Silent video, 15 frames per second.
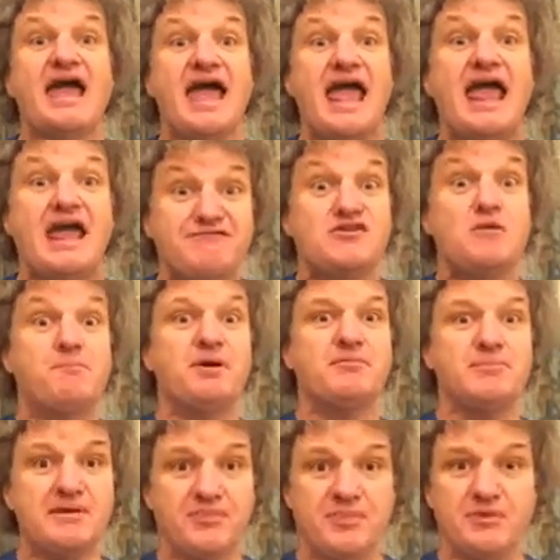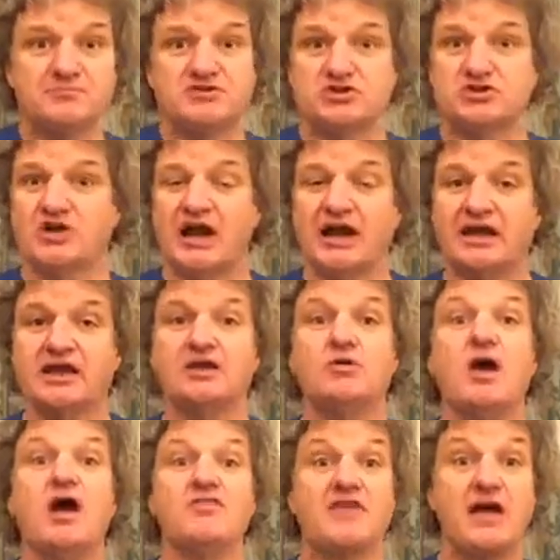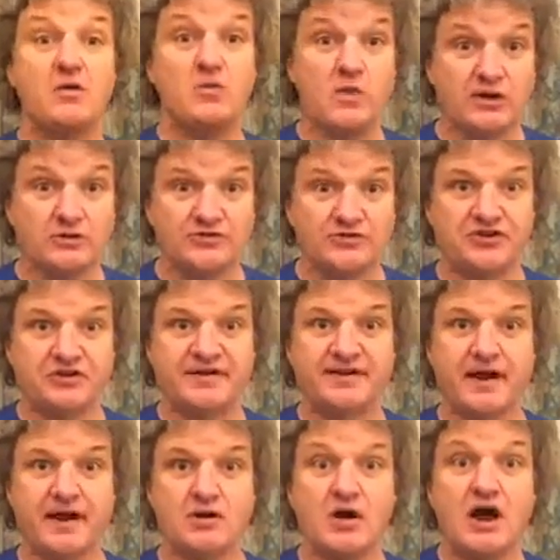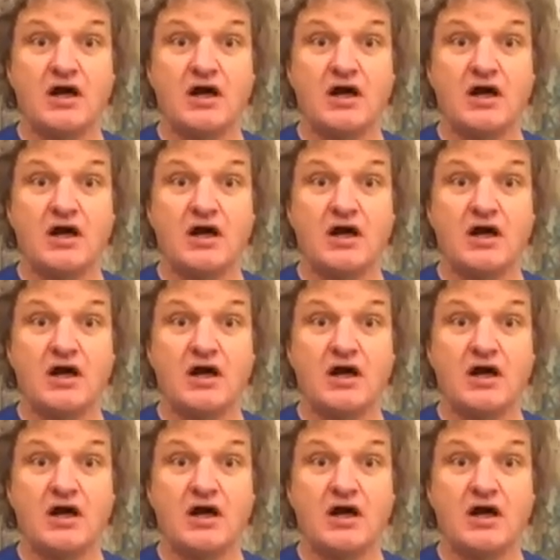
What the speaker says: if you permit them to track you, they will do so.